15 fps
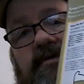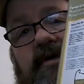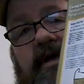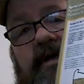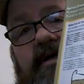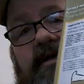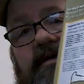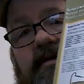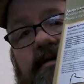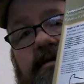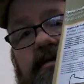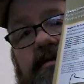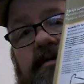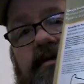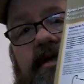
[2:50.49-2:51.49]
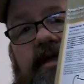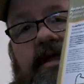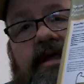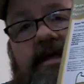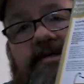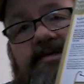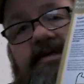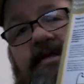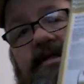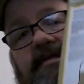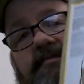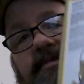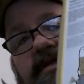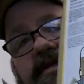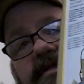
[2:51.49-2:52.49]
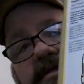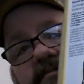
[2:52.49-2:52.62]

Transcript: right here. Yes, let me